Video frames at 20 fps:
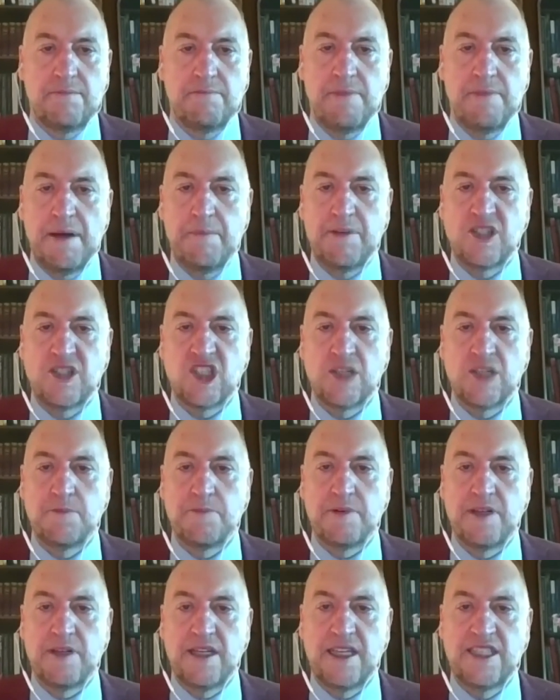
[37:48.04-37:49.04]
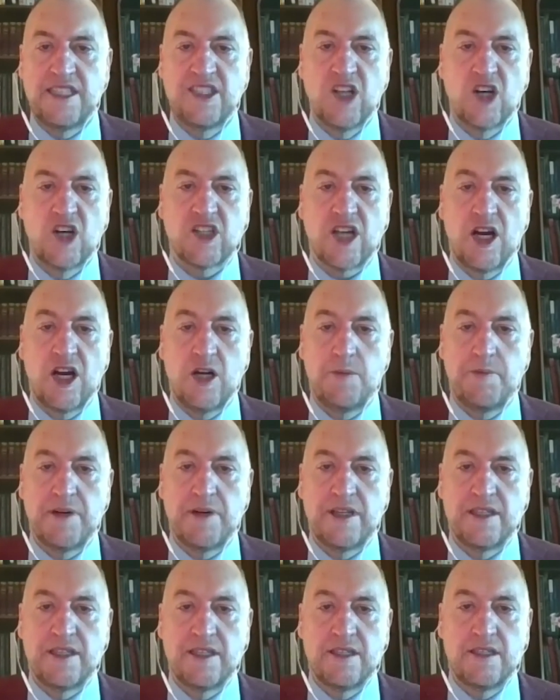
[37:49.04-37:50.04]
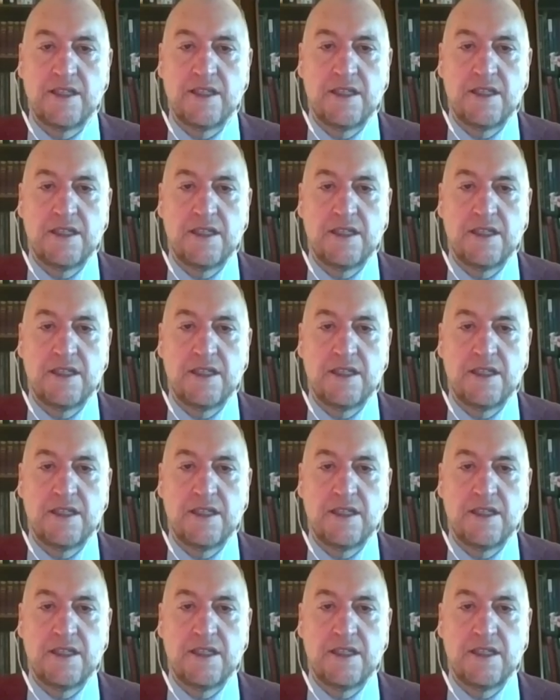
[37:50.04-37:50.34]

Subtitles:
Membership is not open